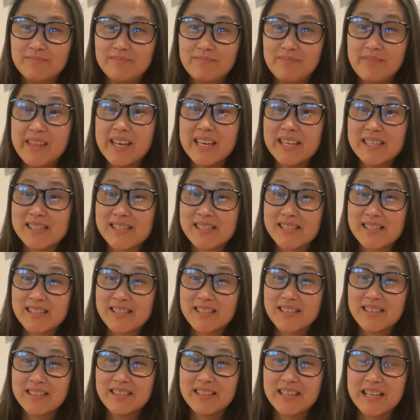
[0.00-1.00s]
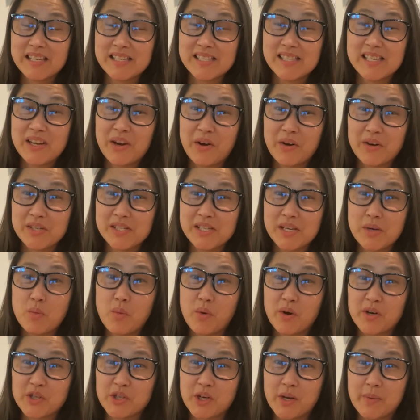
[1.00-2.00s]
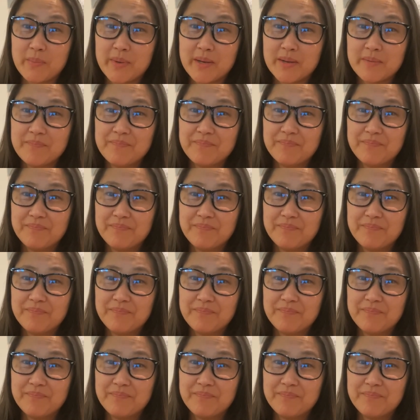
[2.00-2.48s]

This is CRC worship.